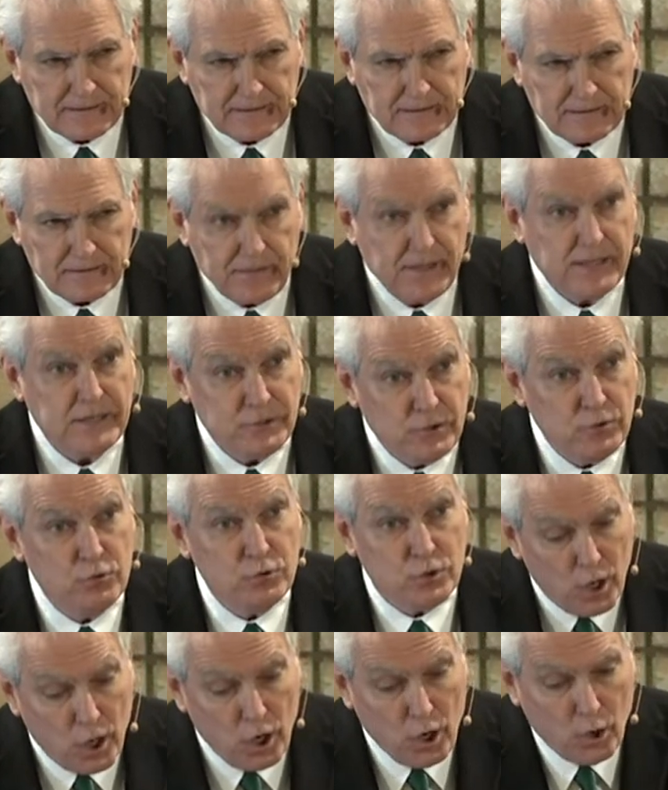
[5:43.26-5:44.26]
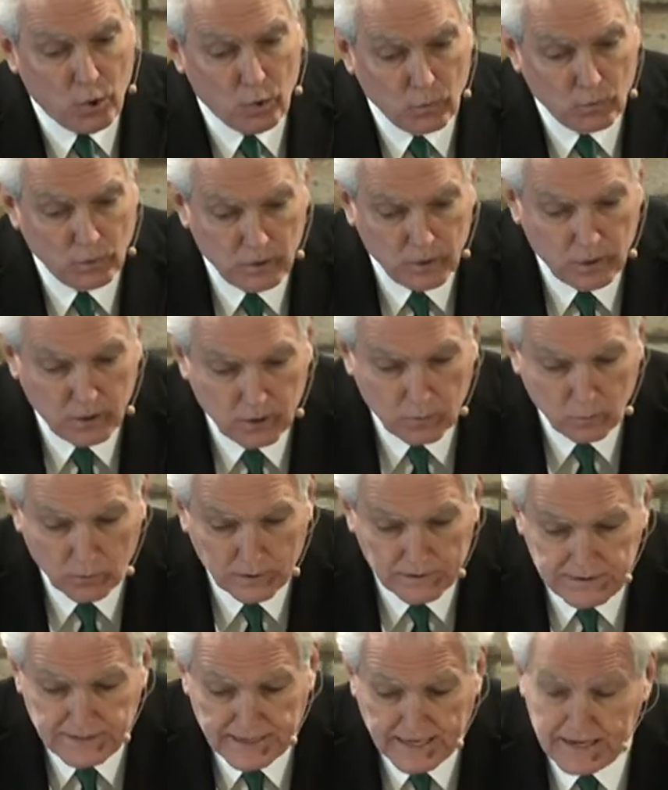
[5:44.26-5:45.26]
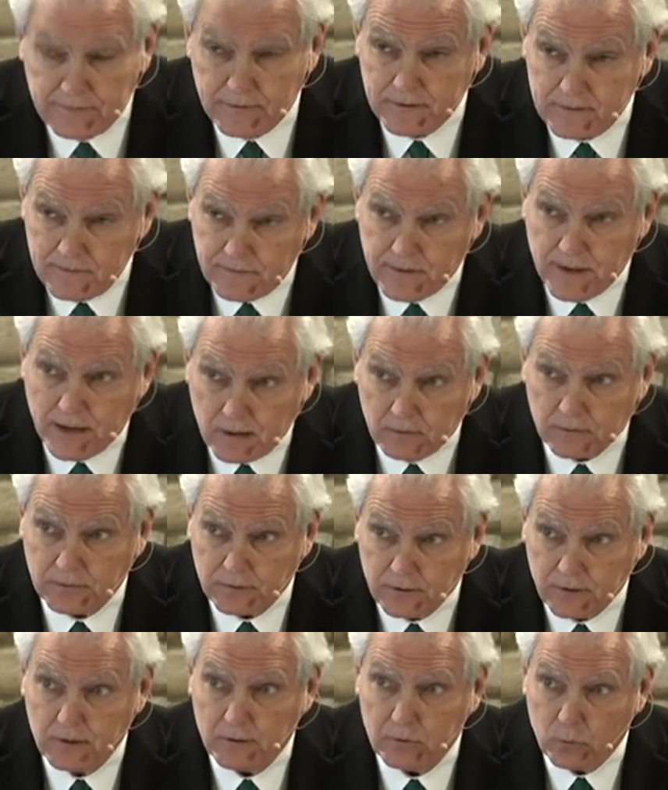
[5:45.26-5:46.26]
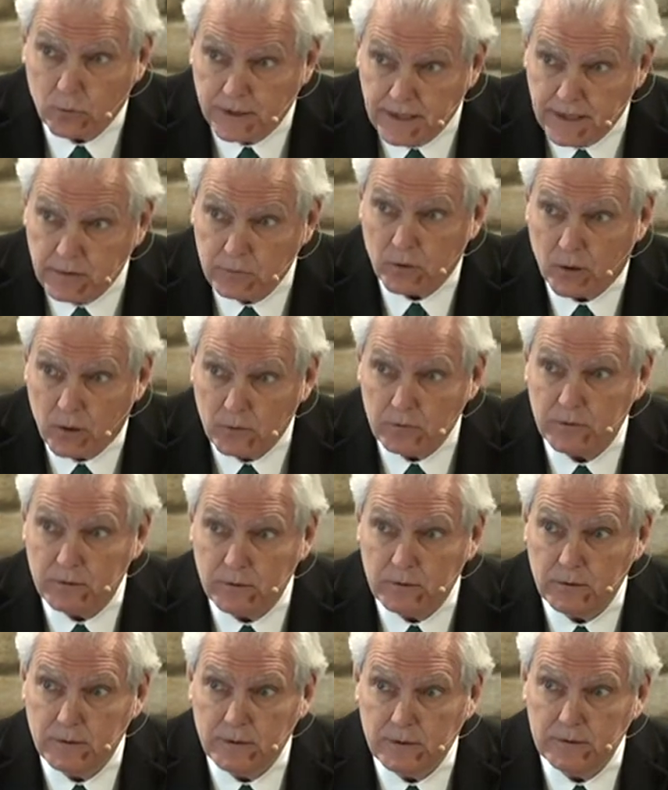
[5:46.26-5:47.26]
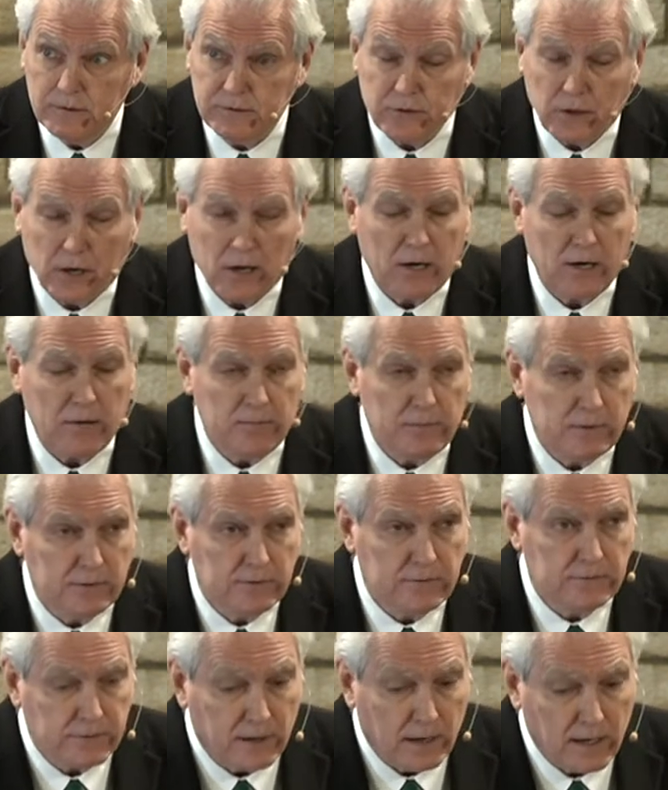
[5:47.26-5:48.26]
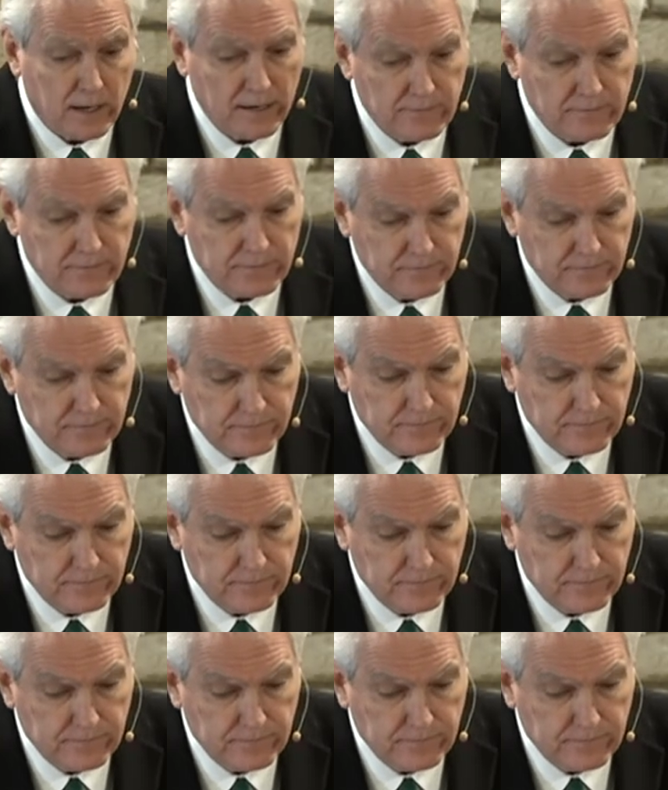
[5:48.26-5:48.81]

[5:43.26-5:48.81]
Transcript: then you know what David felt when he wrote Psalm 5.